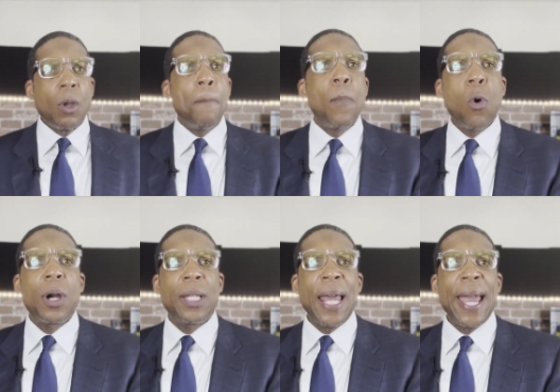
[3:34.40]
more
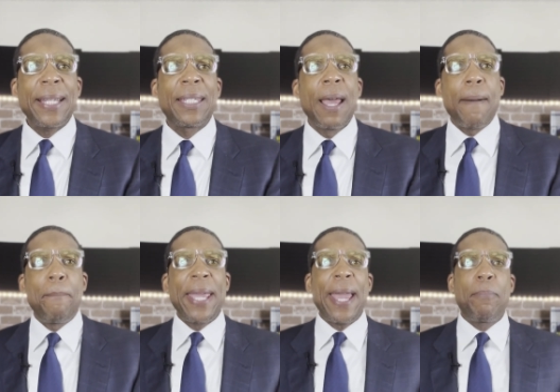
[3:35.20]
or less
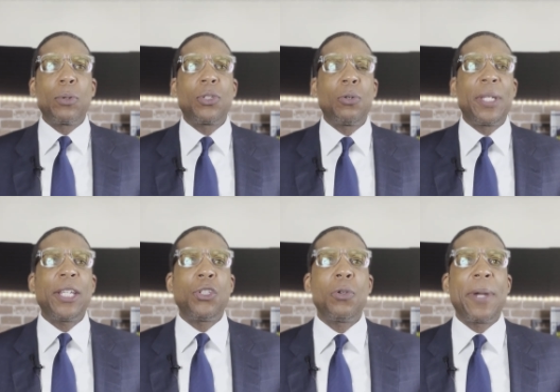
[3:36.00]
be able to
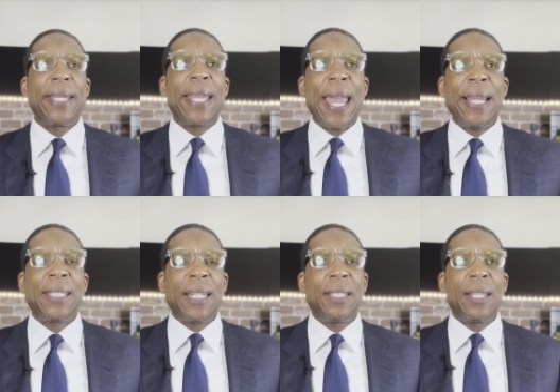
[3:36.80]
get you
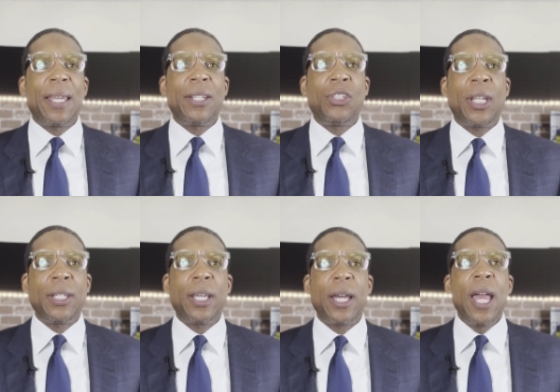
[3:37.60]
engaged into the
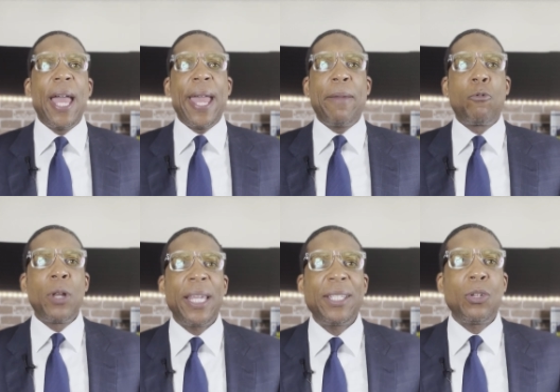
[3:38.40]
agenda and
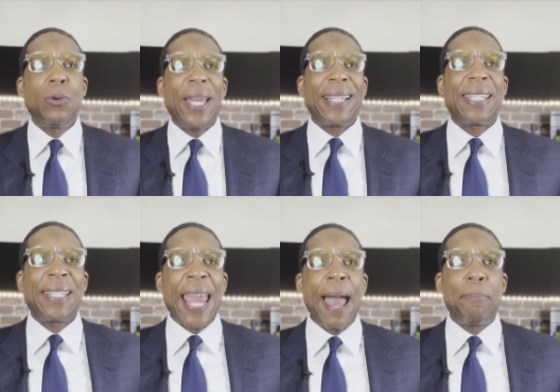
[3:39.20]
really to
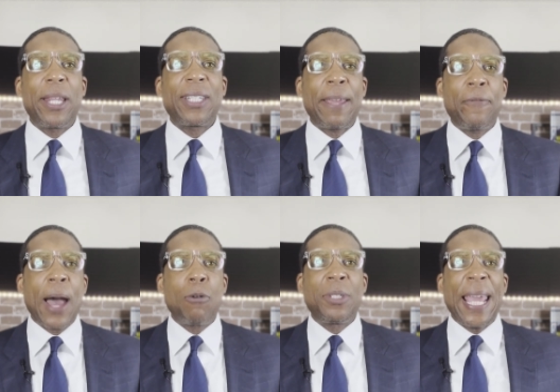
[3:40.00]
establish a
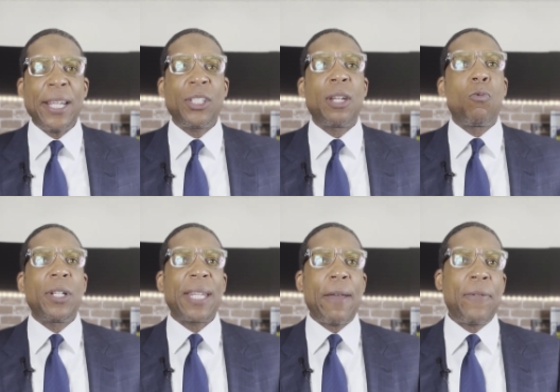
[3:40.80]
foundation,
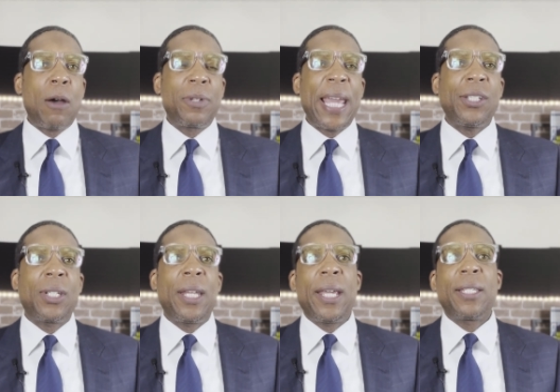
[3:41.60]
which that
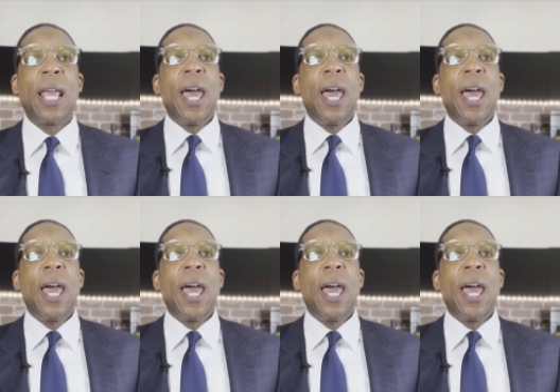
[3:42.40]
foundation is